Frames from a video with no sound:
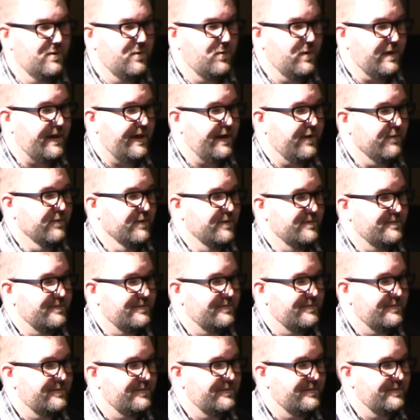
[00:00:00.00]
What kangaroo? In
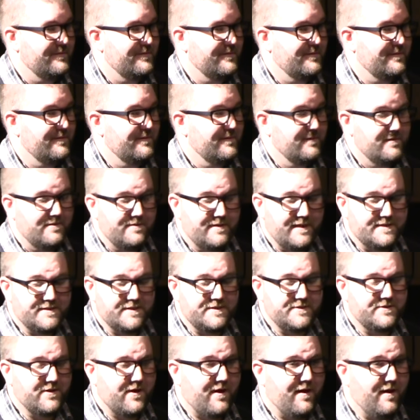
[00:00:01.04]
the picture. That's a
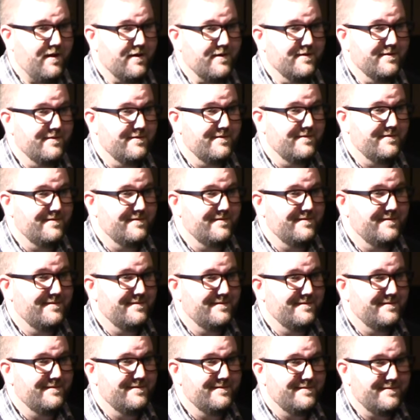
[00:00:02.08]
dog. No, no,
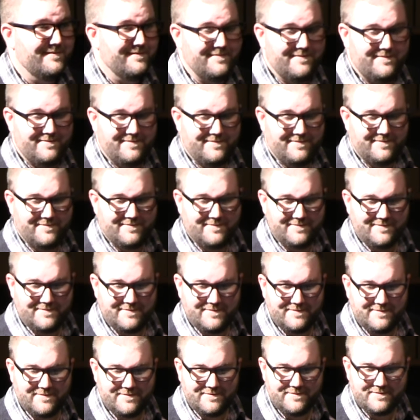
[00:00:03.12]

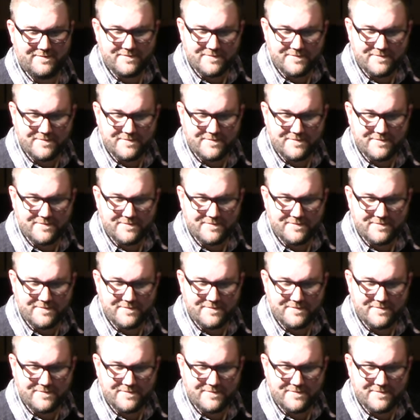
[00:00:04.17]
no.